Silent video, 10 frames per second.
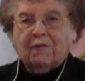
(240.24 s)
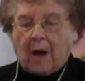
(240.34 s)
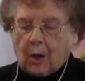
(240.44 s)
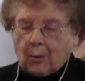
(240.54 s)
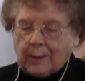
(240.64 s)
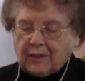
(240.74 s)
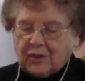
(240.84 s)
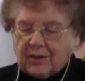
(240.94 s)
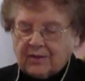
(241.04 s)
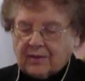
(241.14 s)
following
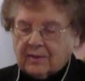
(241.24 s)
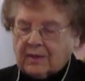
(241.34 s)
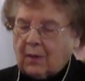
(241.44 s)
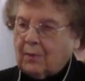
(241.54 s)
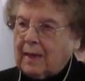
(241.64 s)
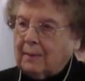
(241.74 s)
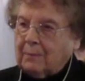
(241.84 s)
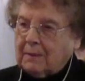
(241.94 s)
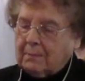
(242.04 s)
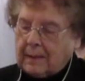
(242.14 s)
Jesus. They
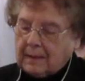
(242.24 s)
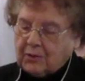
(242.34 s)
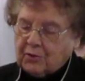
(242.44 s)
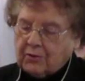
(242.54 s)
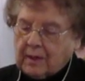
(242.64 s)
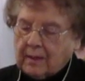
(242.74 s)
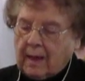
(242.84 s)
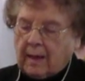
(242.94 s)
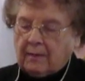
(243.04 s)
had been ministering,